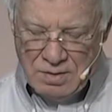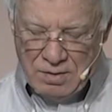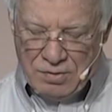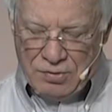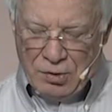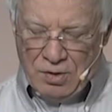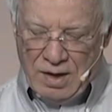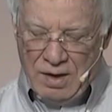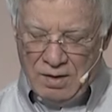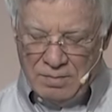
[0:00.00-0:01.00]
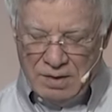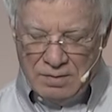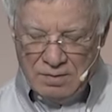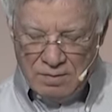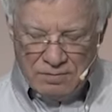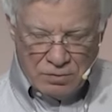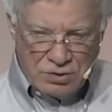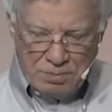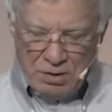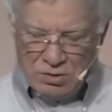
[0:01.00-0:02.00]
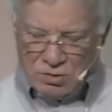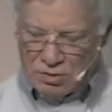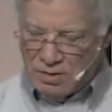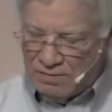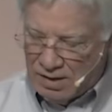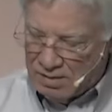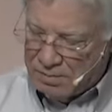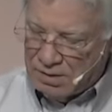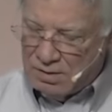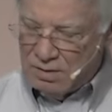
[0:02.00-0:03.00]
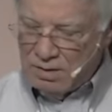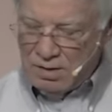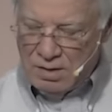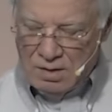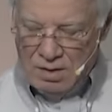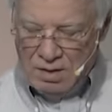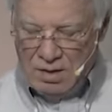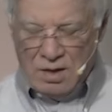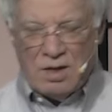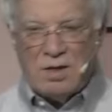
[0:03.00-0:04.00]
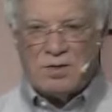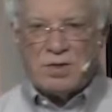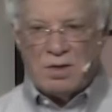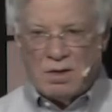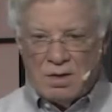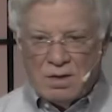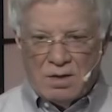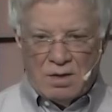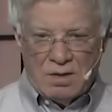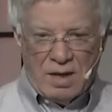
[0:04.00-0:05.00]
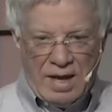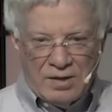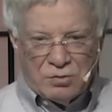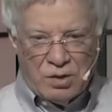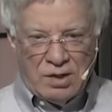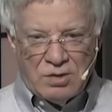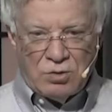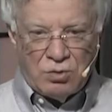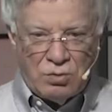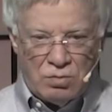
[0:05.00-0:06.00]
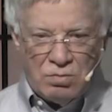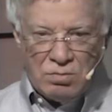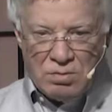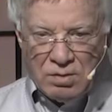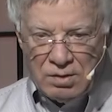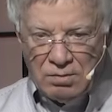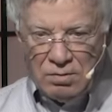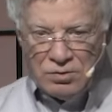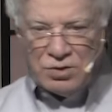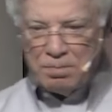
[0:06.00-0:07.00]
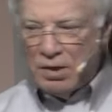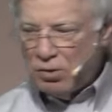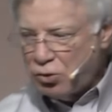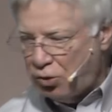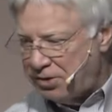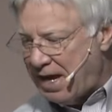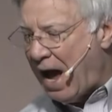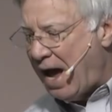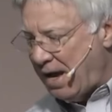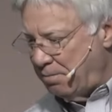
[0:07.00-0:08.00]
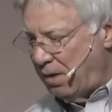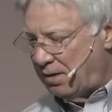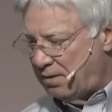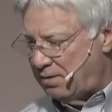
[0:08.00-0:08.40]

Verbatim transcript: the third element for spiritual development is entering into spiritual time.